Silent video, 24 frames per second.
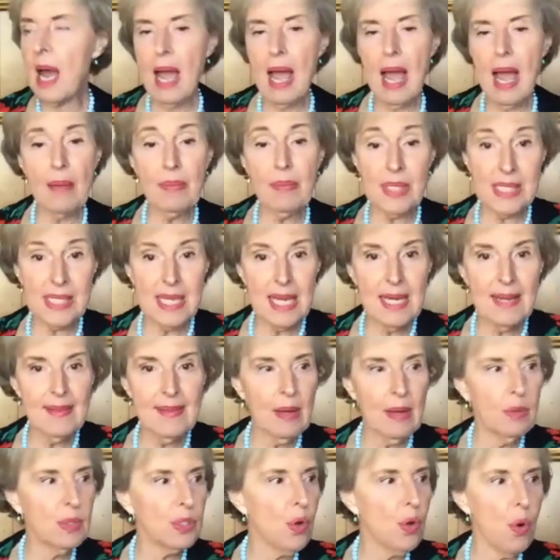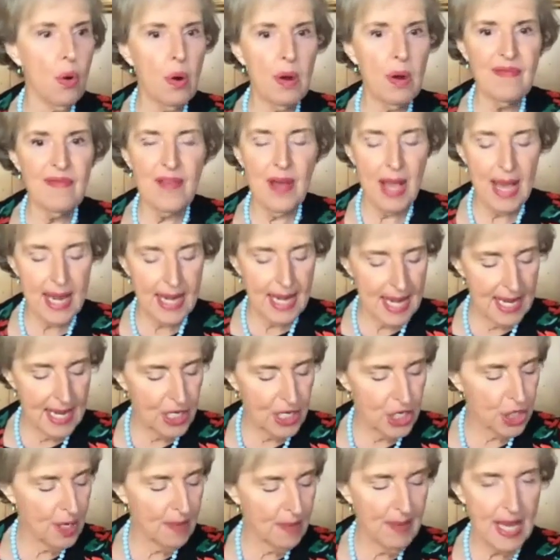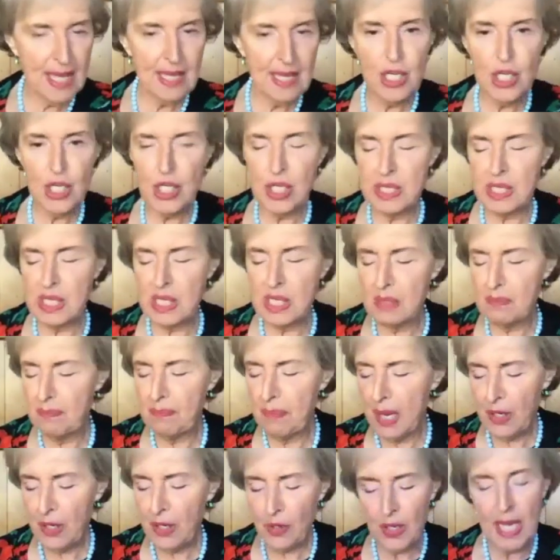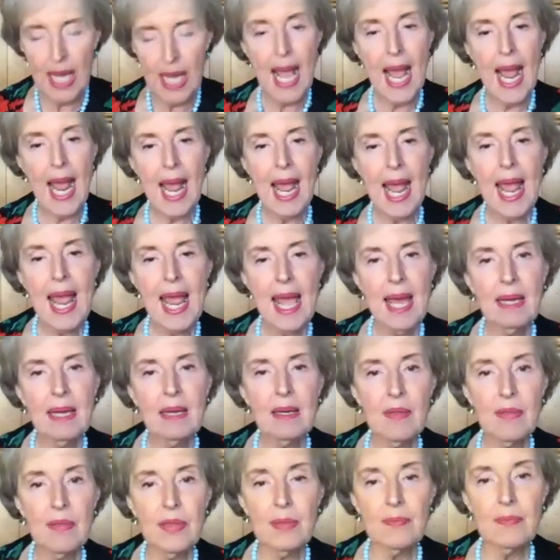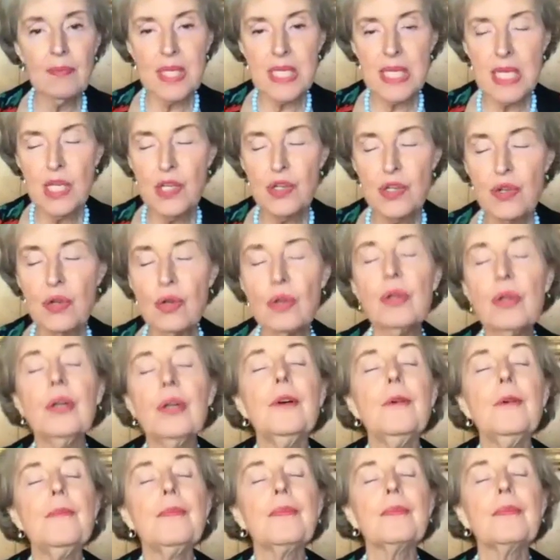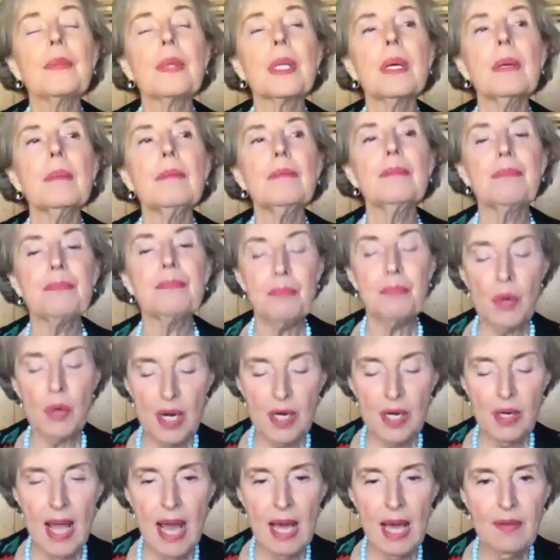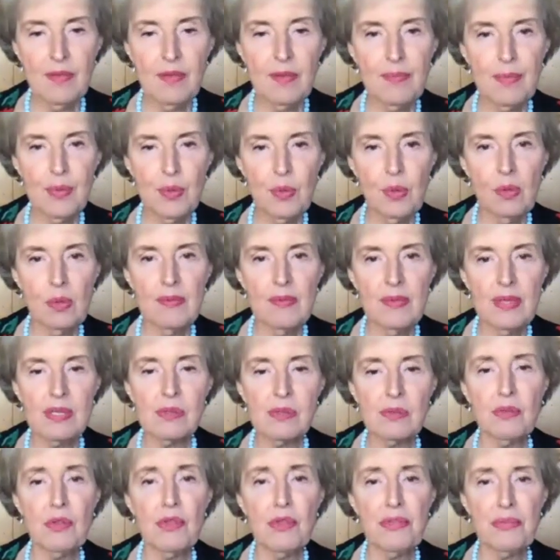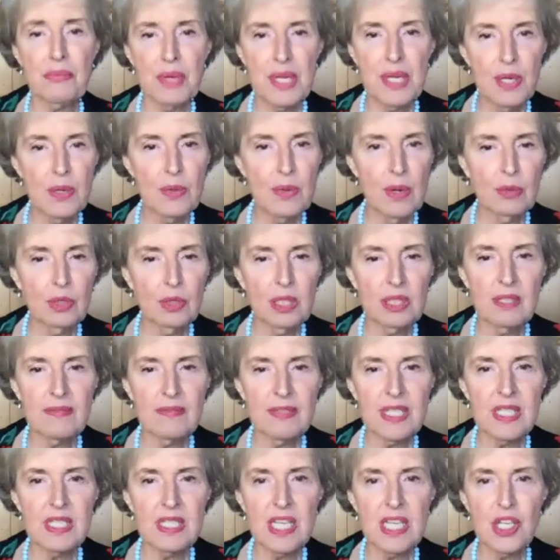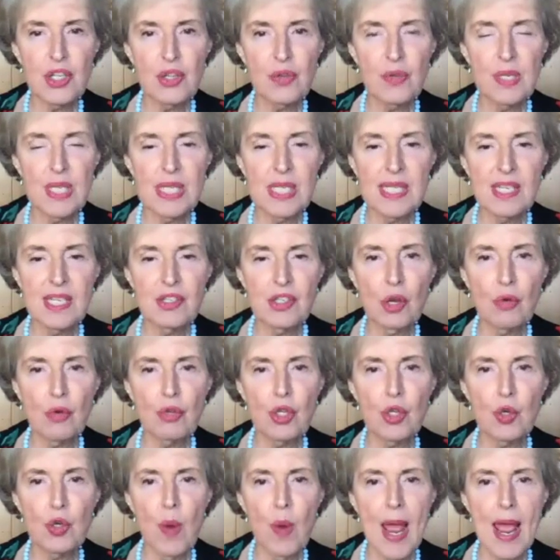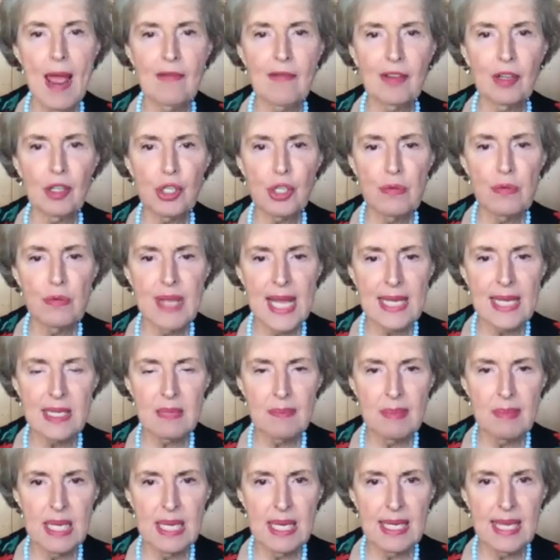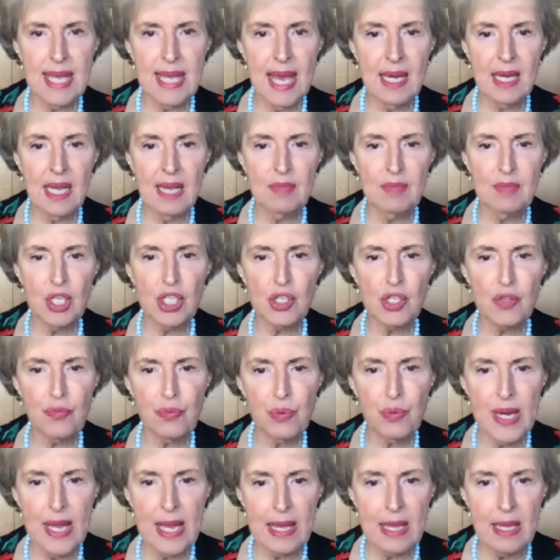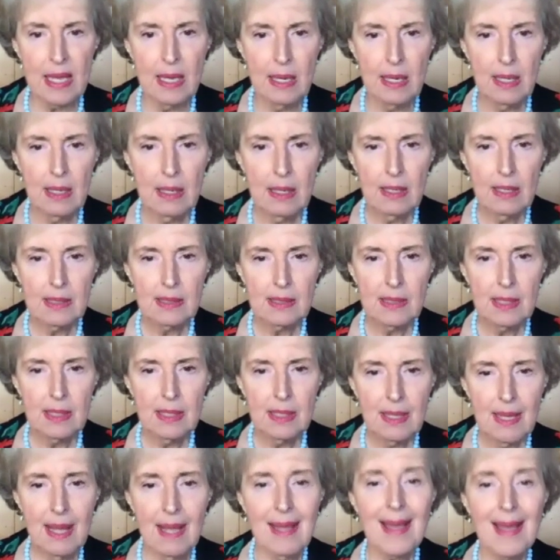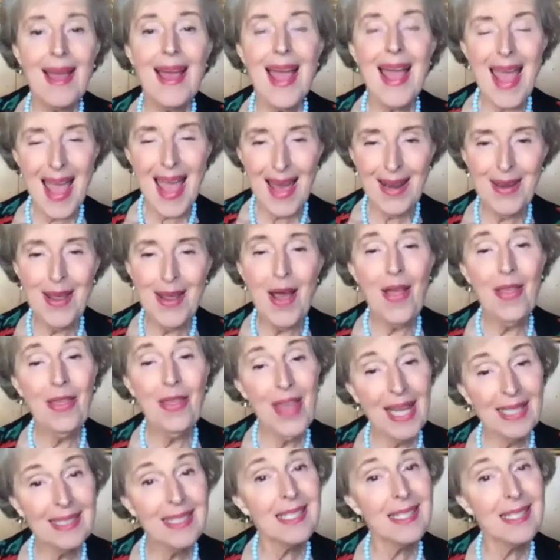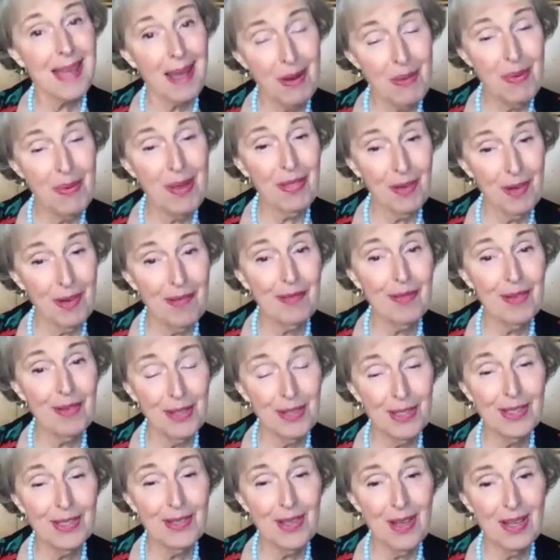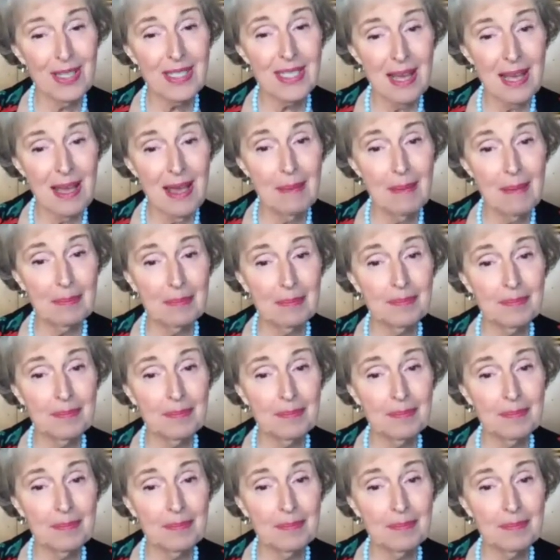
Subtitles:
I was standing there, I was horrified, and she managed to sputter. And the teacher brought her out of the pool, and this little 3-year-old looked at this teacher and said, "Don't you ever do that to me again. I'm just 3." And that stuck with her for a good long time.